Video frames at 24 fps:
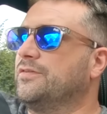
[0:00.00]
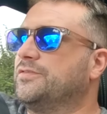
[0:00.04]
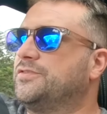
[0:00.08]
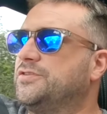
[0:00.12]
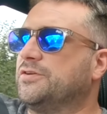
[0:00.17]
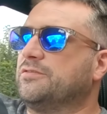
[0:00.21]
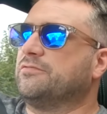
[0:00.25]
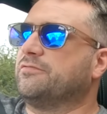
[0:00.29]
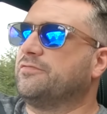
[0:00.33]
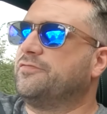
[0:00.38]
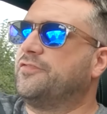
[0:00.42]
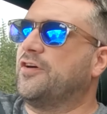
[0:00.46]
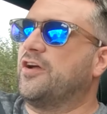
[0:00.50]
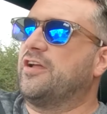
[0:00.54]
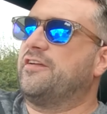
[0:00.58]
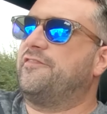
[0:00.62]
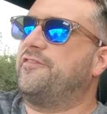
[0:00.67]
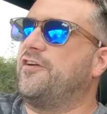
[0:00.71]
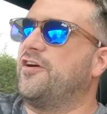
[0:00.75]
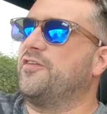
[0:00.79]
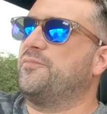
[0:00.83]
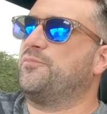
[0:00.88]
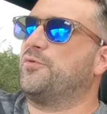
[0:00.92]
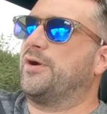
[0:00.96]

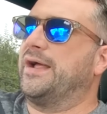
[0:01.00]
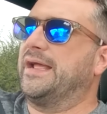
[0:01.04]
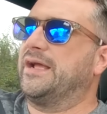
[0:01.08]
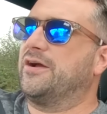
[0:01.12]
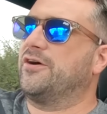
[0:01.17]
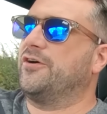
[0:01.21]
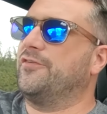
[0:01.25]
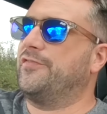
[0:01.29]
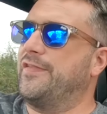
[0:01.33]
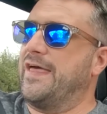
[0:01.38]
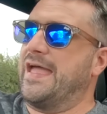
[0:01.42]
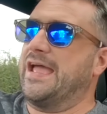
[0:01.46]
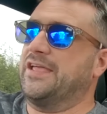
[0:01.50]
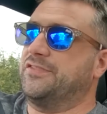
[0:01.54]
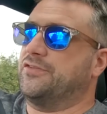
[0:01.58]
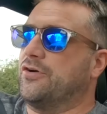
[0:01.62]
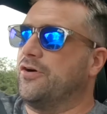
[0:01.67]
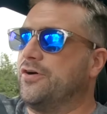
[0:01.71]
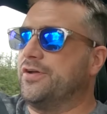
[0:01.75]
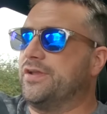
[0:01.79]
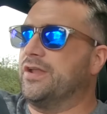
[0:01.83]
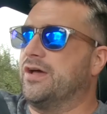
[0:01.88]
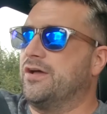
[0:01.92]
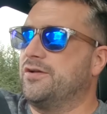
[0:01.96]
235 brake on their
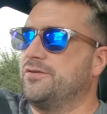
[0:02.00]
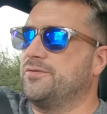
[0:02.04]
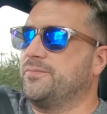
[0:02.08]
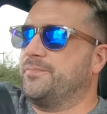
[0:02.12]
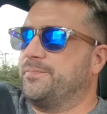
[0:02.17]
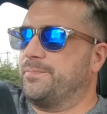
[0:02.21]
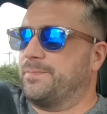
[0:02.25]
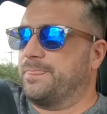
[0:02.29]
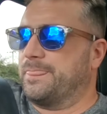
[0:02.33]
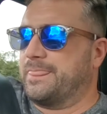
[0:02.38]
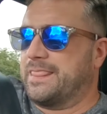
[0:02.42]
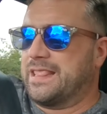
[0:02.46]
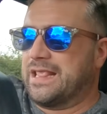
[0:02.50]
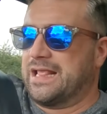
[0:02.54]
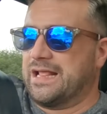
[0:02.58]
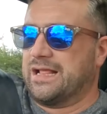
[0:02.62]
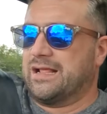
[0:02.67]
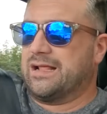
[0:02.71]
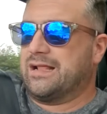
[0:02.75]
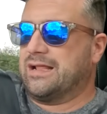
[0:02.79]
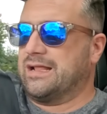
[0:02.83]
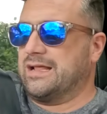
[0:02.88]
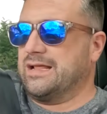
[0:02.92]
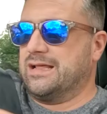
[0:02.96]
dyno,
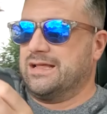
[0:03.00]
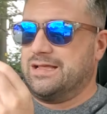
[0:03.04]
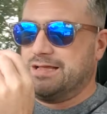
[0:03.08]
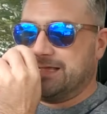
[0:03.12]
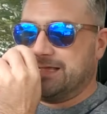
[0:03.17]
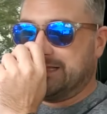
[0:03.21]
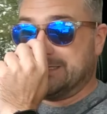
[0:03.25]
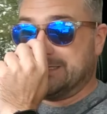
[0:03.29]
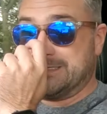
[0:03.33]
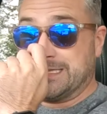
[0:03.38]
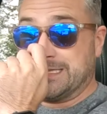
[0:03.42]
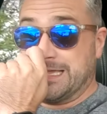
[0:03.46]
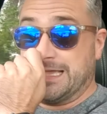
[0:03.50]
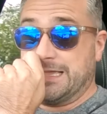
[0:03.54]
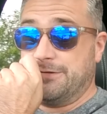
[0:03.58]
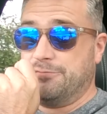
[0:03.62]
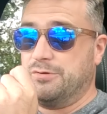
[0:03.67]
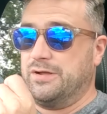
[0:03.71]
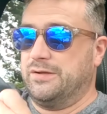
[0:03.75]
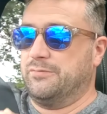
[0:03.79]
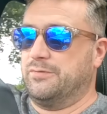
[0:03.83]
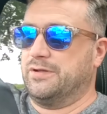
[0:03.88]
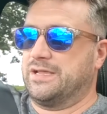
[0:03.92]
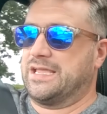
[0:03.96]
and say
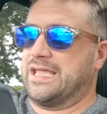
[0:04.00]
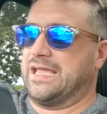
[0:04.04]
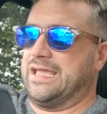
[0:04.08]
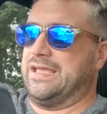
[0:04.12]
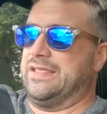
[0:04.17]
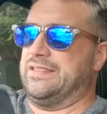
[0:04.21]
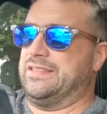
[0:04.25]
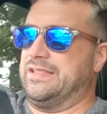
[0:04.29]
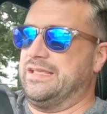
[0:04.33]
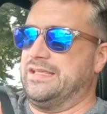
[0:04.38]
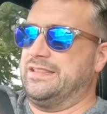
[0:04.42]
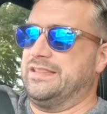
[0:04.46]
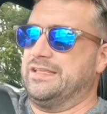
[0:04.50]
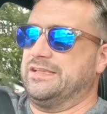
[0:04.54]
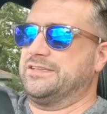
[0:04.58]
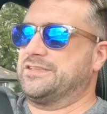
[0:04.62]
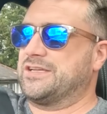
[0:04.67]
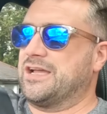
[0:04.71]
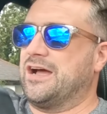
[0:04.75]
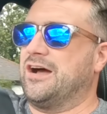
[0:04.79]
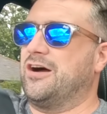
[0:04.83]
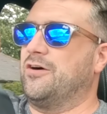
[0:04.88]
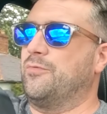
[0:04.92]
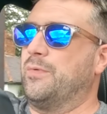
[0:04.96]
we were getting in this
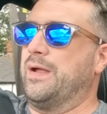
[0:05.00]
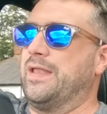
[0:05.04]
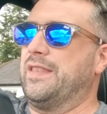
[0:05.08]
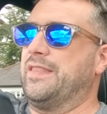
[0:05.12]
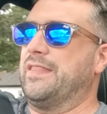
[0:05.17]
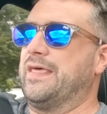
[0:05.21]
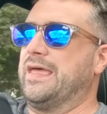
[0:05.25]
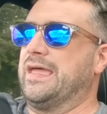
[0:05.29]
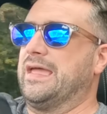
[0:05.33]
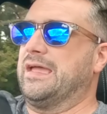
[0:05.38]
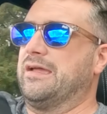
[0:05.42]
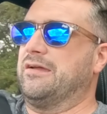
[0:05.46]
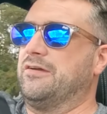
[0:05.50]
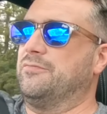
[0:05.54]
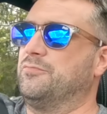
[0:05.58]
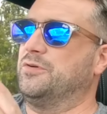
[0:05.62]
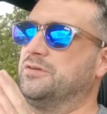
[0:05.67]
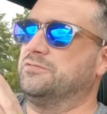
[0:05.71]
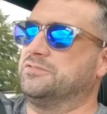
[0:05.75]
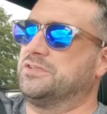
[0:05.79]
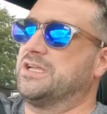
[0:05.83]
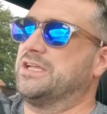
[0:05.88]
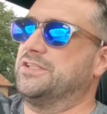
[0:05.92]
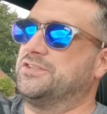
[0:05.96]
car went there and
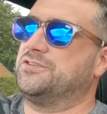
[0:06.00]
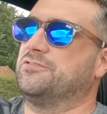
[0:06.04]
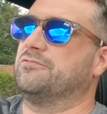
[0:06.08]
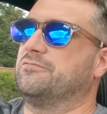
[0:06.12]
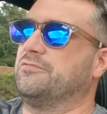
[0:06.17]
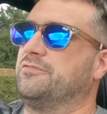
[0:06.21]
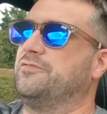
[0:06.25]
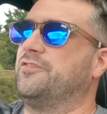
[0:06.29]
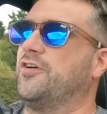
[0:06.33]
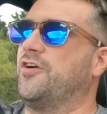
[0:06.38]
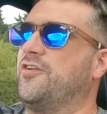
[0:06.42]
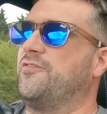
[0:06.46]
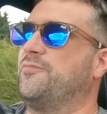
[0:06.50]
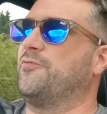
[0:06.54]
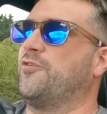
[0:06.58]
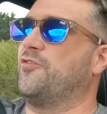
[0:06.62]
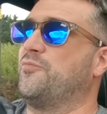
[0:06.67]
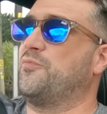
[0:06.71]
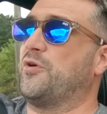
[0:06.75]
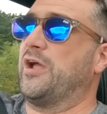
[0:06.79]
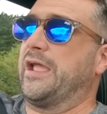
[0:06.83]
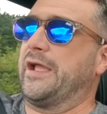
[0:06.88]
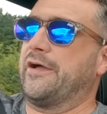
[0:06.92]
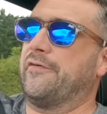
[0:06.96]
we was getting
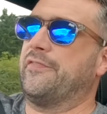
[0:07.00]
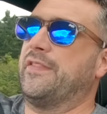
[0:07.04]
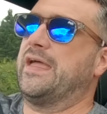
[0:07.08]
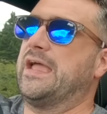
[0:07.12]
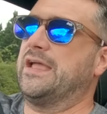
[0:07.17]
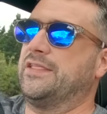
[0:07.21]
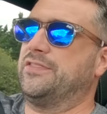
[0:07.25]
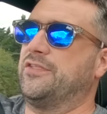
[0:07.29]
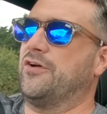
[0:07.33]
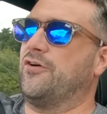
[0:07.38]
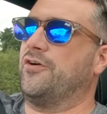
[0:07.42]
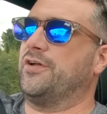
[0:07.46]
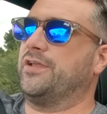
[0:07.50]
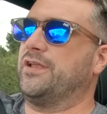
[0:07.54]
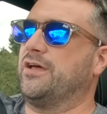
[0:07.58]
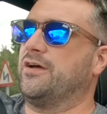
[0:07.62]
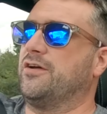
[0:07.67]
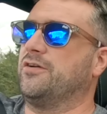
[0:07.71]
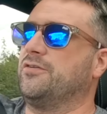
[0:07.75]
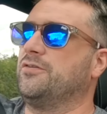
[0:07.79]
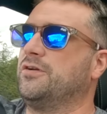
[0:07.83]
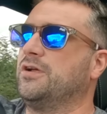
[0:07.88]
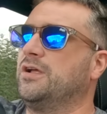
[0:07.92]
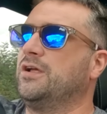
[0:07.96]
235 brake on their
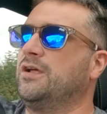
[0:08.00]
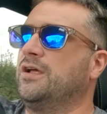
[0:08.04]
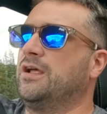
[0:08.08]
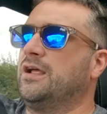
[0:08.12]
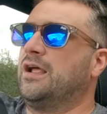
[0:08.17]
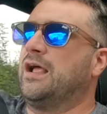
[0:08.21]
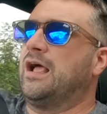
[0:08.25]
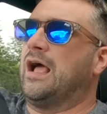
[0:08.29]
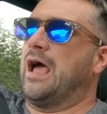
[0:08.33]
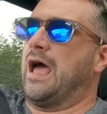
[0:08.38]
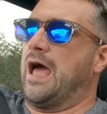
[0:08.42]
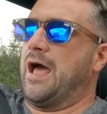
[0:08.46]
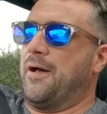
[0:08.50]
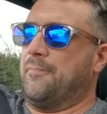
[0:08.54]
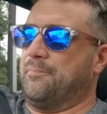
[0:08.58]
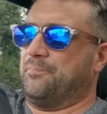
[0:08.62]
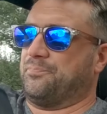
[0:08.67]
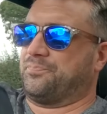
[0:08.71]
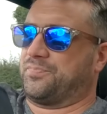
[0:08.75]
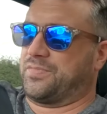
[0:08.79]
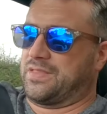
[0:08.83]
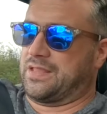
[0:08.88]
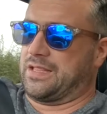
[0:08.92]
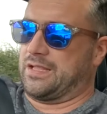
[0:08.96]
dyno
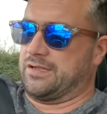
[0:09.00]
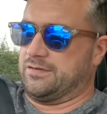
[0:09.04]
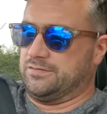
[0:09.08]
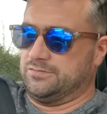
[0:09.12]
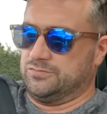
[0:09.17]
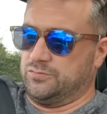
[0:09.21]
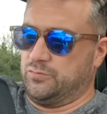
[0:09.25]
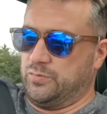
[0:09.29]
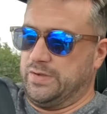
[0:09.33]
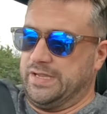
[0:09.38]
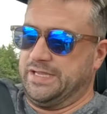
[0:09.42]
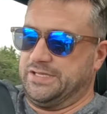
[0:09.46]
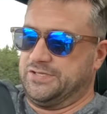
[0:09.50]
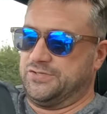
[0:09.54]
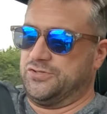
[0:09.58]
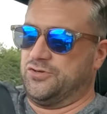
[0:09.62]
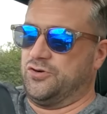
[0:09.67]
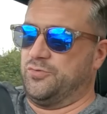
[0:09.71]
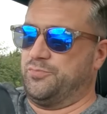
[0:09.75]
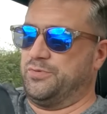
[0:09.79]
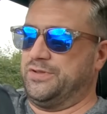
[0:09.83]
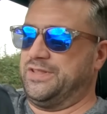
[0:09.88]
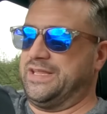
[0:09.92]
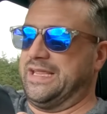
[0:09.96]
um, we
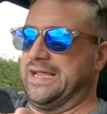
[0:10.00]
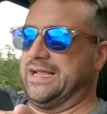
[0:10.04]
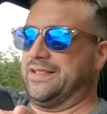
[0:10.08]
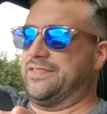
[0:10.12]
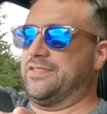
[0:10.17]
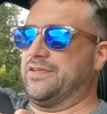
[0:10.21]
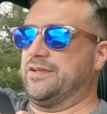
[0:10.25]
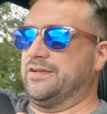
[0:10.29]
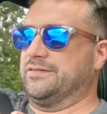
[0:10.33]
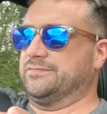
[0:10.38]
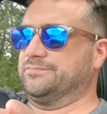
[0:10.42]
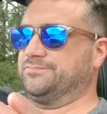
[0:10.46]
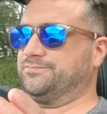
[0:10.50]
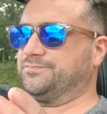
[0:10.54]
sort of predict that